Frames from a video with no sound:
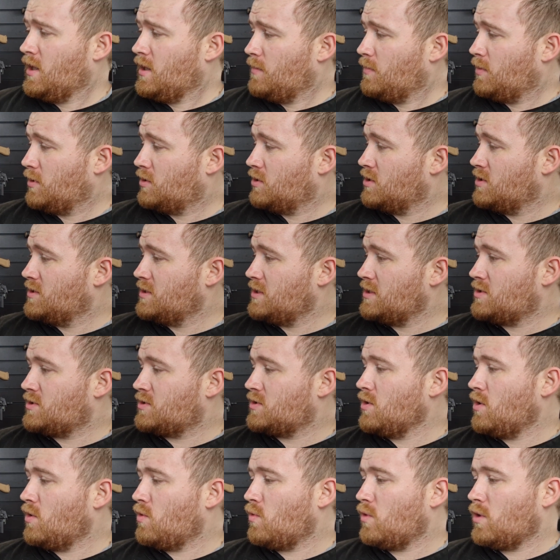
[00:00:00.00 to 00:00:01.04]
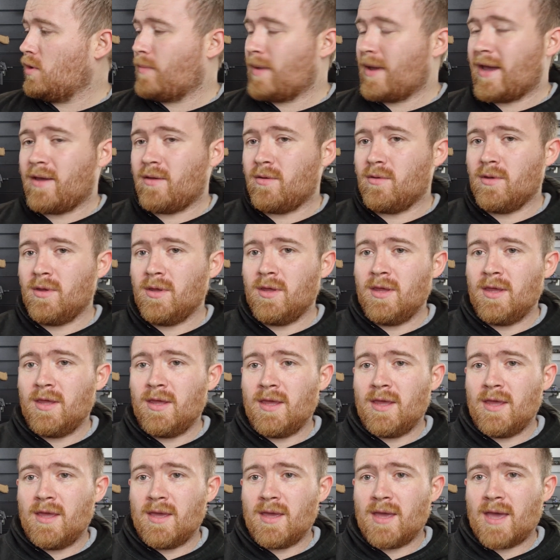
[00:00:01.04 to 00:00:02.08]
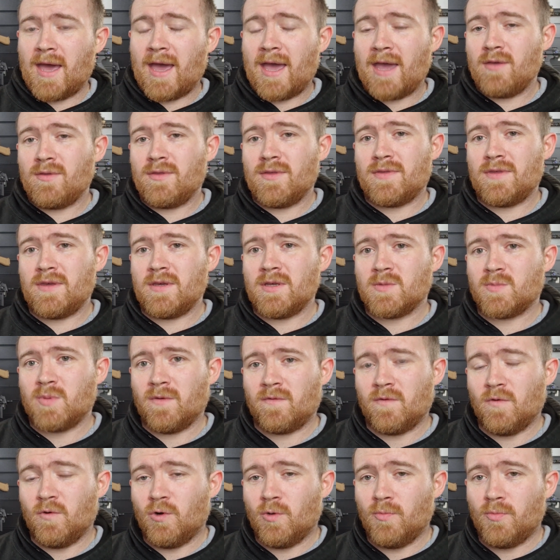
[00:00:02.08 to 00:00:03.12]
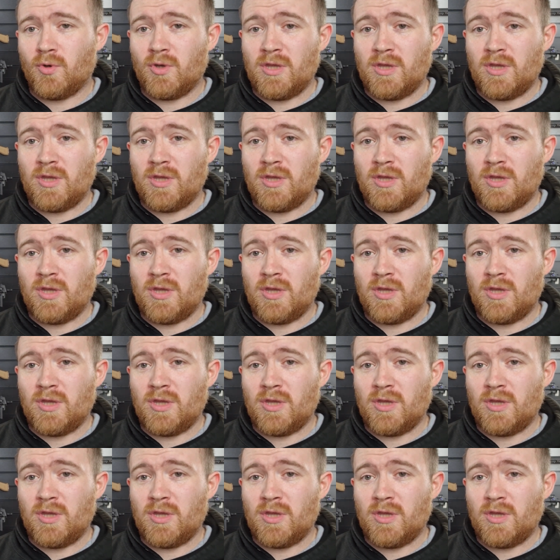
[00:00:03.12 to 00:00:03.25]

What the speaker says: because it's not all about how the things perform,